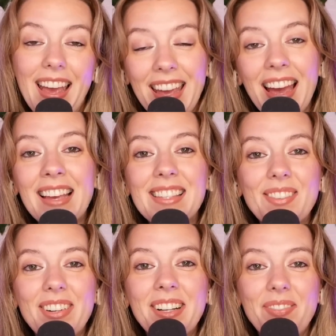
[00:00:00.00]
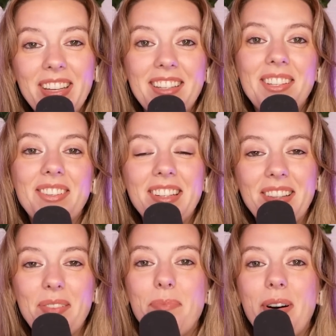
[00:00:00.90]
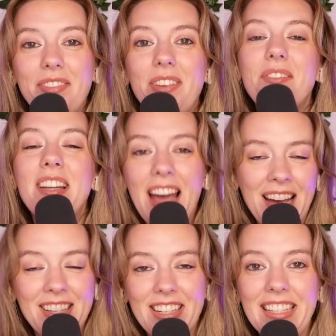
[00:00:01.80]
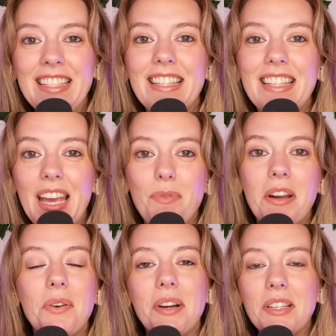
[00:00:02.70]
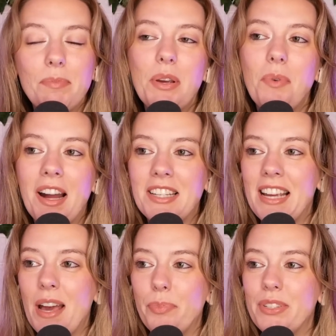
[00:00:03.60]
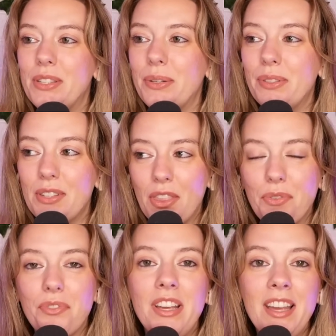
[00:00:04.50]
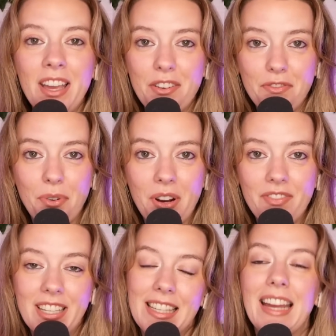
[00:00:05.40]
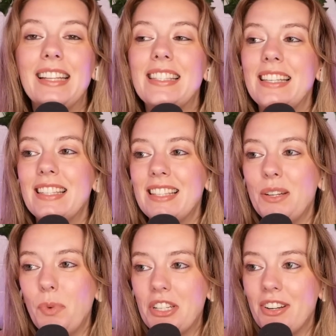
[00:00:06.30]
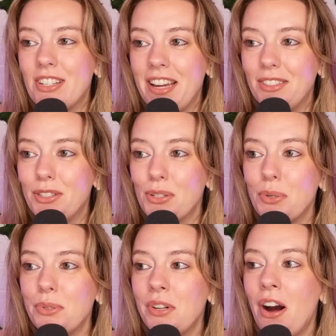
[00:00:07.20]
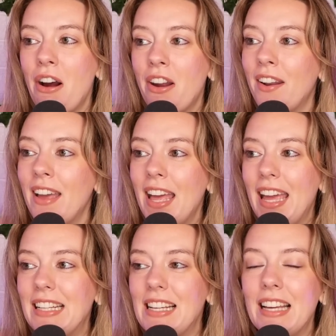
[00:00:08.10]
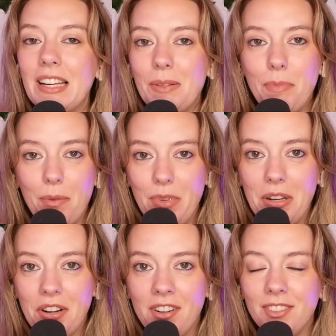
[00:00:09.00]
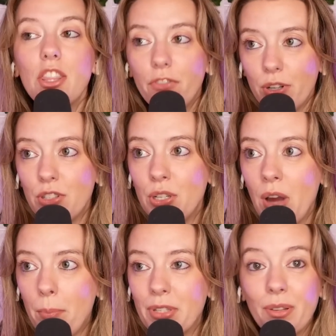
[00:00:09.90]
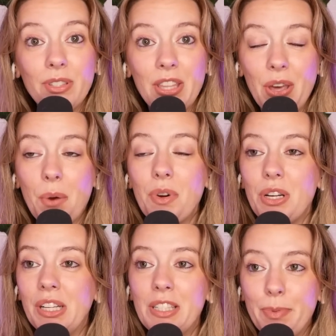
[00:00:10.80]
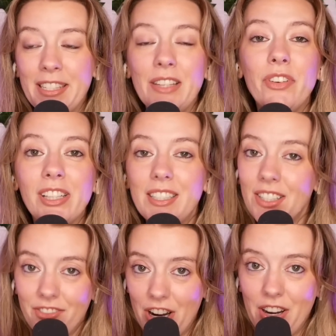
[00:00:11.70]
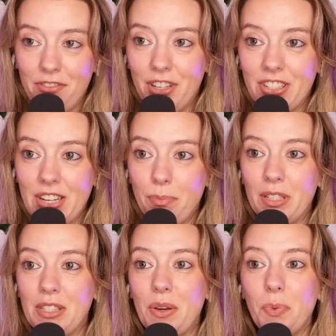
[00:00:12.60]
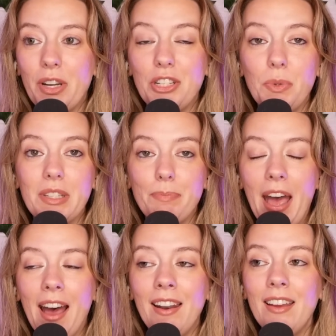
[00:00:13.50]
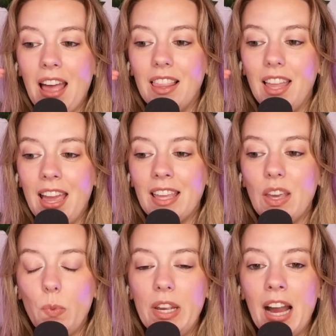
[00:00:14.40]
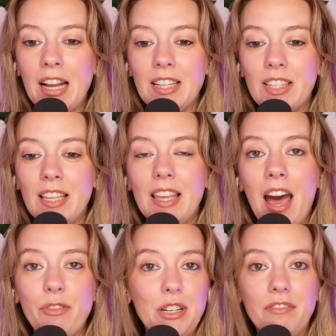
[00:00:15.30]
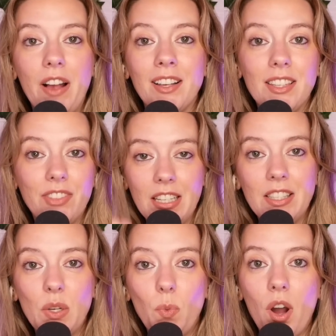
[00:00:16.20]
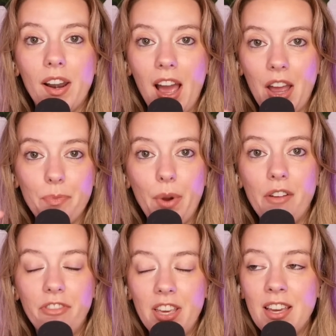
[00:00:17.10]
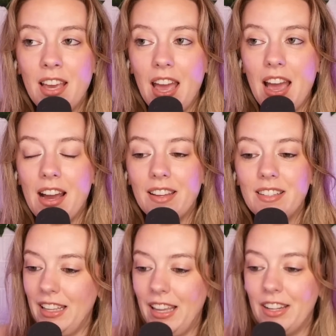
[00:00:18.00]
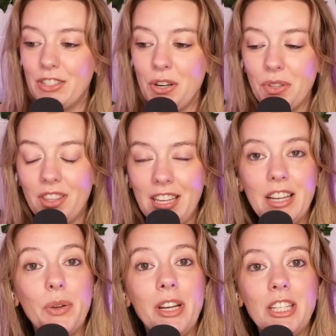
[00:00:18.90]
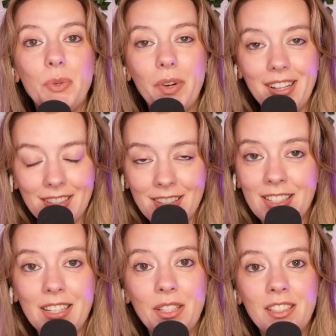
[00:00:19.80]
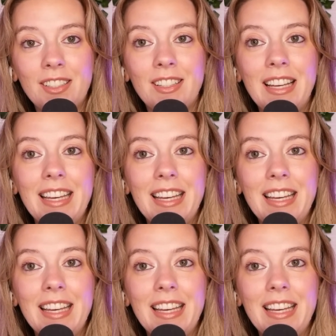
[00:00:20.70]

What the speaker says: Hey guys, and welcome into another Buffy reaction. Today we are going to be watching episodes 3 and 4 of the second season, which are titled School Hard and Inca Mummy Girl. The first two episodes I thought were good, specifically the very first episode when she was bad. I like that we got to see the after effects of season 1 on Buffy, and it let us know that the Anointed One is still